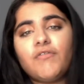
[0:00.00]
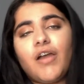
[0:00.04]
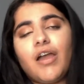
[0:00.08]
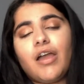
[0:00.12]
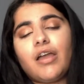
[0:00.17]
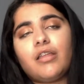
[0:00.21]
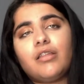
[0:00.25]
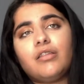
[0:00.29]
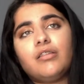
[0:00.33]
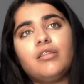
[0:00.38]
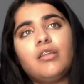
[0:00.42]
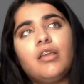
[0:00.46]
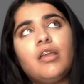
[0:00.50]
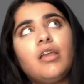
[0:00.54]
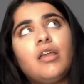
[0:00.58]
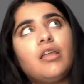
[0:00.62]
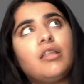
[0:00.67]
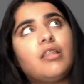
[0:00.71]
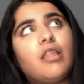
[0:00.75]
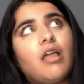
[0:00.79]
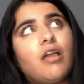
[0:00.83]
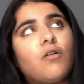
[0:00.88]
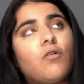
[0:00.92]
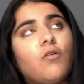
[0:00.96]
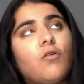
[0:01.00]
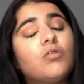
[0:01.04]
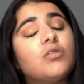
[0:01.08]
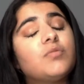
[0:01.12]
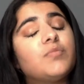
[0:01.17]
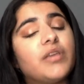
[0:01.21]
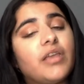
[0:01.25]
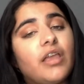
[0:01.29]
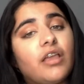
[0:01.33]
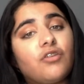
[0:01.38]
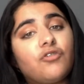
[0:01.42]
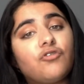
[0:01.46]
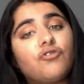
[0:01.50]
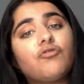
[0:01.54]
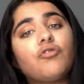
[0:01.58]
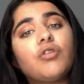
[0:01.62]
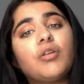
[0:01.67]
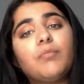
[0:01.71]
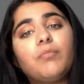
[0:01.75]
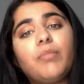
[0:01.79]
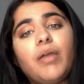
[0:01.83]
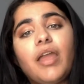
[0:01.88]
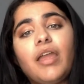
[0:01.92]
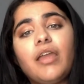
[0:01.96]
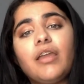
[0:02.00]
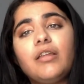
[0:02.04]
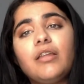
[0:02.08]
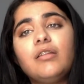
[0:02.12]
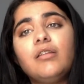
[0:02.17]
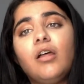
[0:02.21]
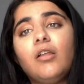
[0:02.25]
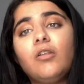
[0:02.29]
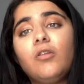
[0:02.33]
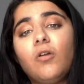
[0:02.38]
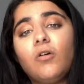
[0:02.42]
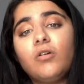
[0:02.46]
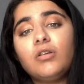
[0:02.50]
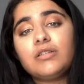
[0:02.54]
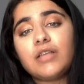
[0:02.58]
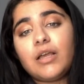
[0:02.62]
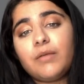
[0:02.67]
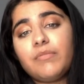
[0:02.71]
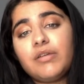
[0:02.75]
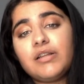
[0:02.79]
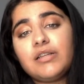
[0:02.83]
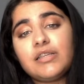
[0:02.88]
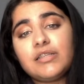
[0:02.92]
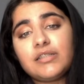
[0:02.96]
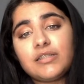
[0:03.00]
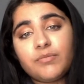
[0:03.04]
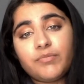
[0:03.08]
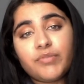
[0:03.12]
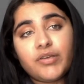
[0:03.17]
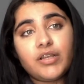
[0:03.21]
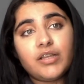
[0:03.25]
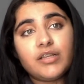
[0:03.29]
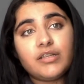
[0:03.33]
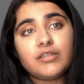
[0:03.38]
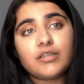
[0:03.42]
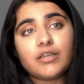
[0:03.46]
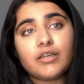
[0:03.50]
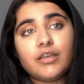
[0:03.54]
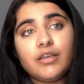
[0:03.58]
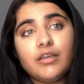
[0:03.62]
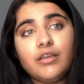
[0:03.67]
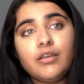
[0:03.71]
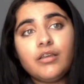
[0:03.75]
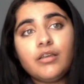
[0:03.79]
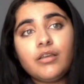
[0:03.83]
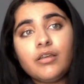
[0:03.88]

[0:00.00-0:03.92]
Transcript: and that caused me extreme pain alongside my disability.